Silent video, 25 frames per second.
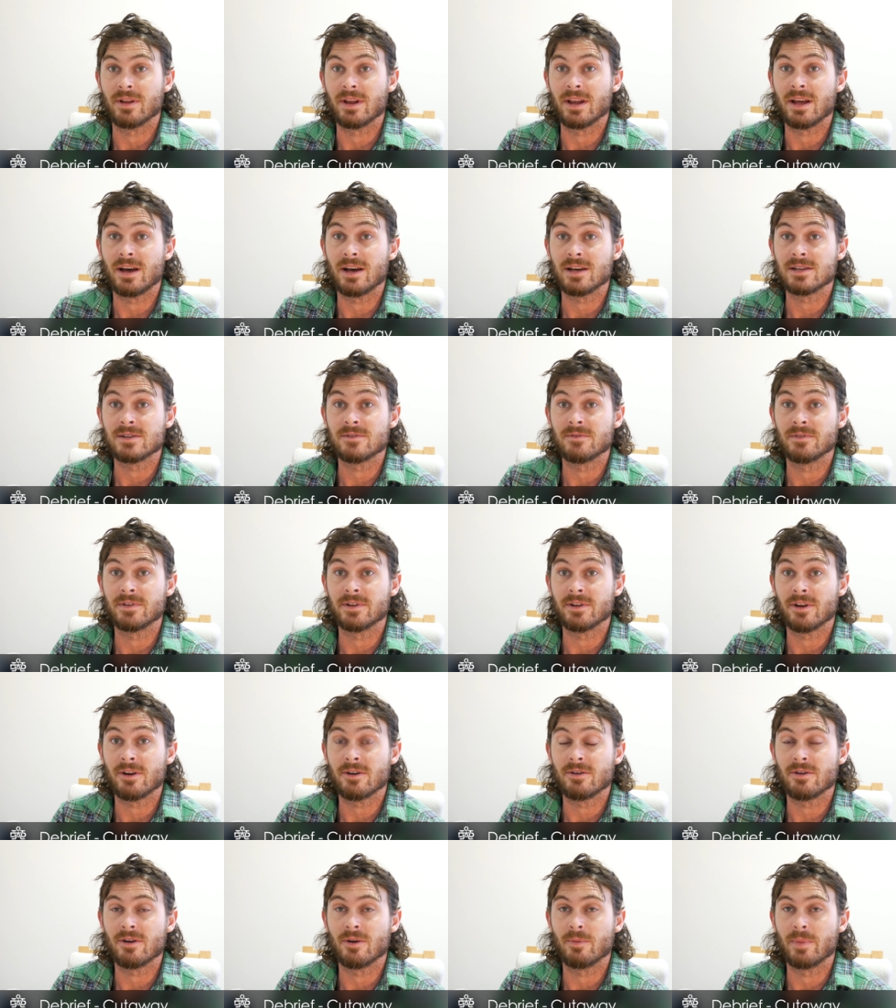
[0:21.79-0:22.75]
last
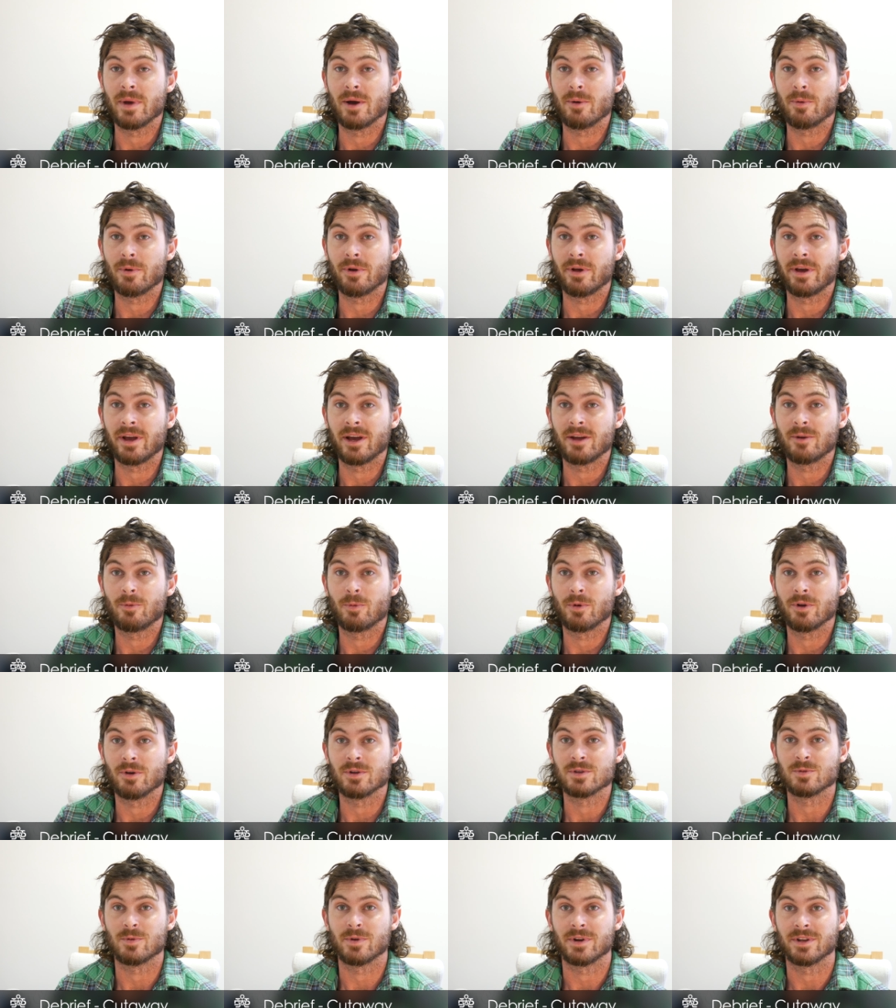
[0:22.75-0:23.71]
video about what I had when I
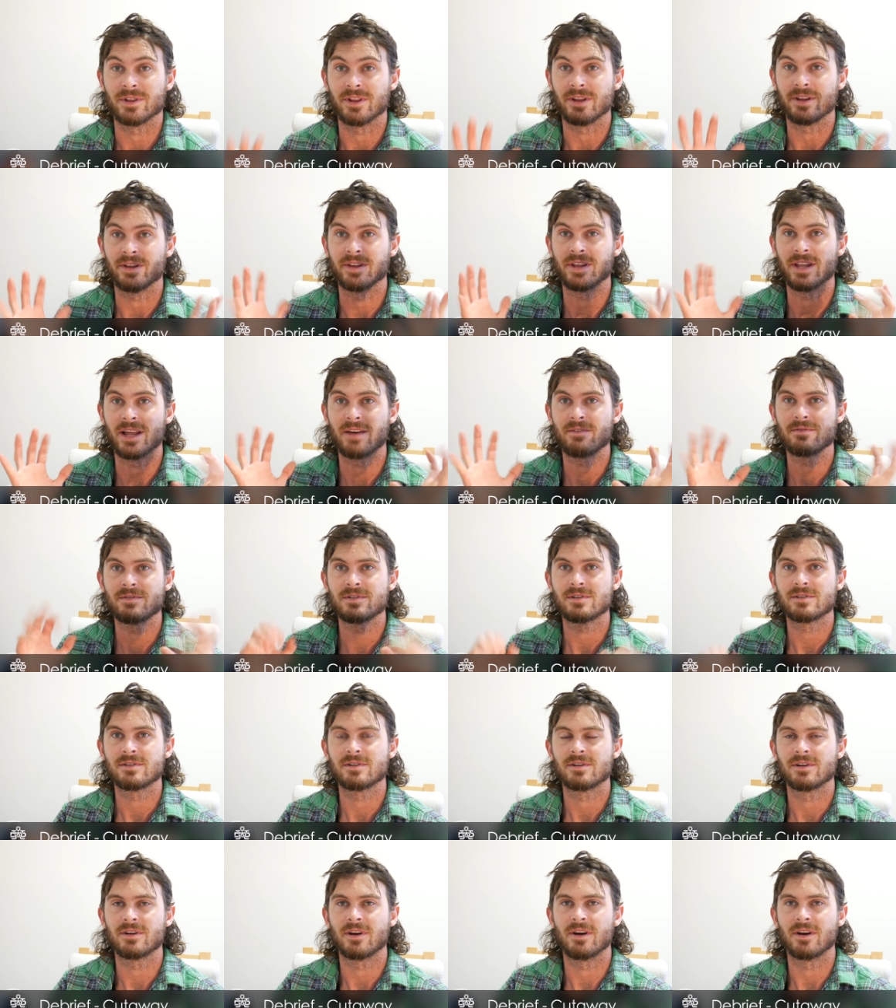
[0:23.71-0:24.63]
was wearing the gloves.